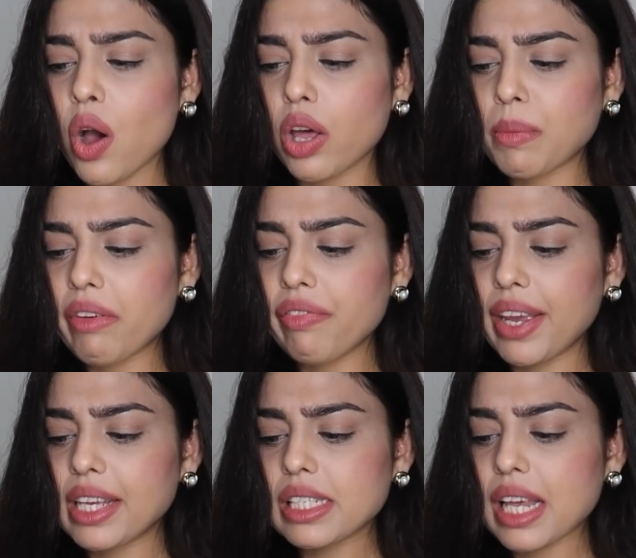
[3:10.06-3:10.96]
on my
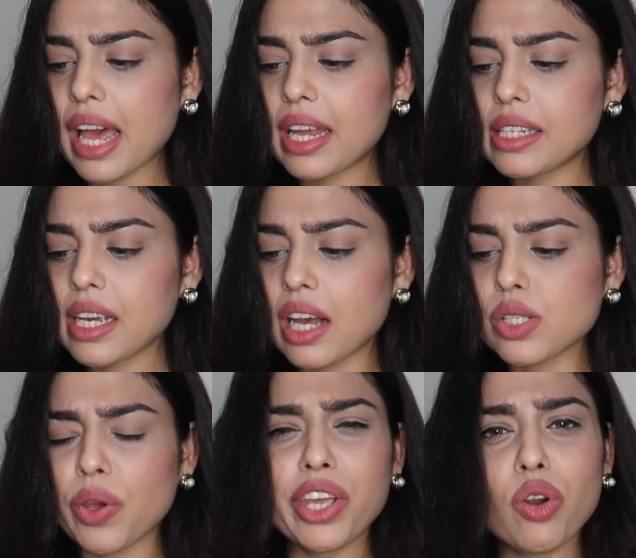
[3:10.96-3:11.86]
face, and yeah,
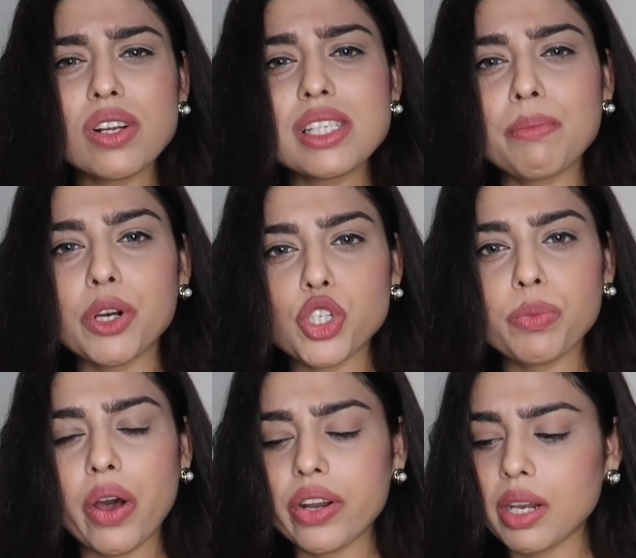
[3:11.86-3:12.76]
so I cannot say much
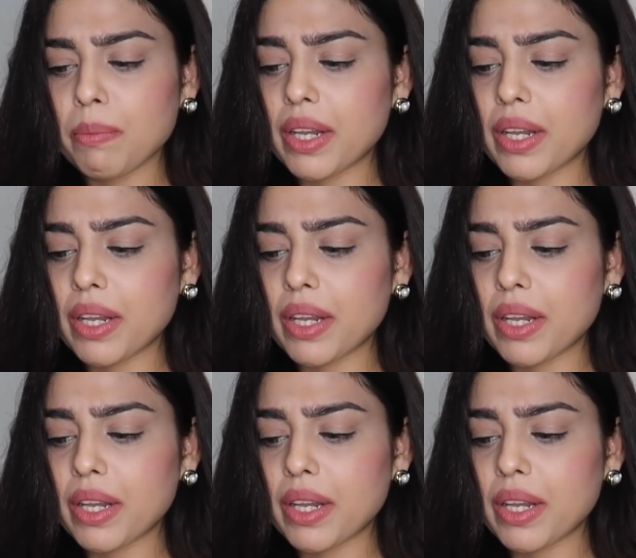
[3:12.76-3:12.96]
about it.